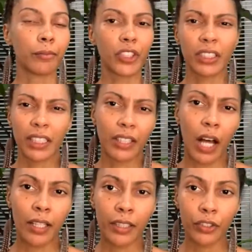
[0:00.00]
Just
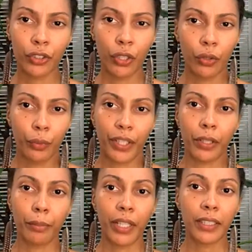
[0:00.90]
acknowledge, where
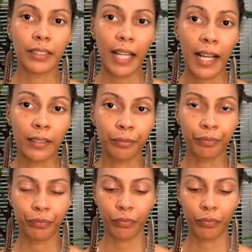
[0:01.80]
your breath is at.